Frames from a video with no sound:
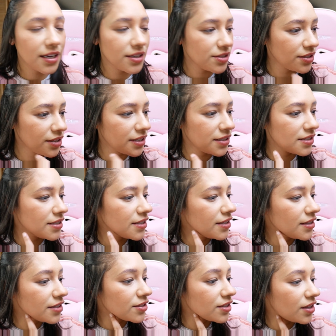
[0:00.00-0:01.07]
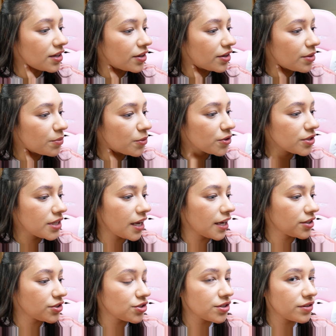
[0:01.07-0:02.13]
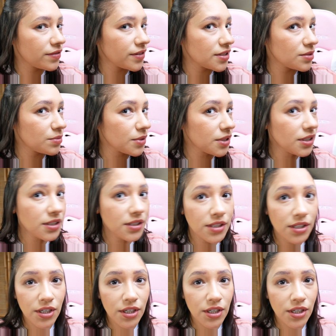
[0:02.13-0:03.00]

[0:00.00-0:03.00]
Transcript: As you can see, there's a lot more texture visible.